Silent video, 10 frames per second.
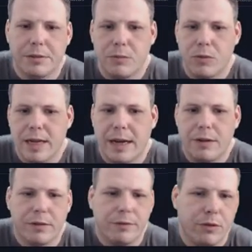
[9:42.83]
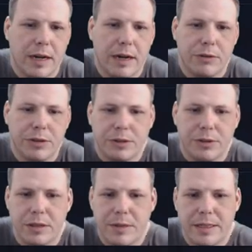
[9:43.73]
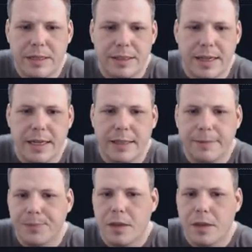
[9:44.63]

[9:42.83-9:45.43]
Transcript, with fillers: like 1 hour, 4 hours, 30 minutes a day,